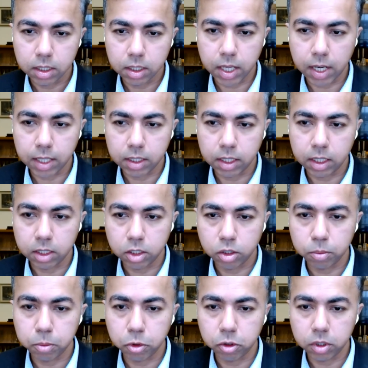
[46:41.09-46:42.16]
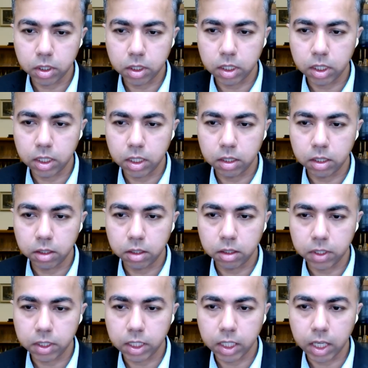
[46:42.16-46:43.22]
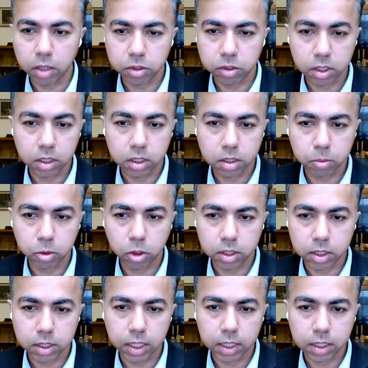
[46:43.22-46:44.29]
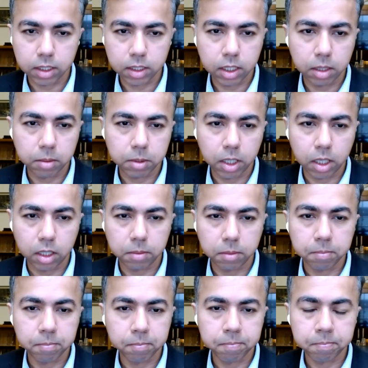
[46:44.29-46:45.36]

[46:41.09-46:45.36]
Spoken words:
that and support the funding council's policy at the same time.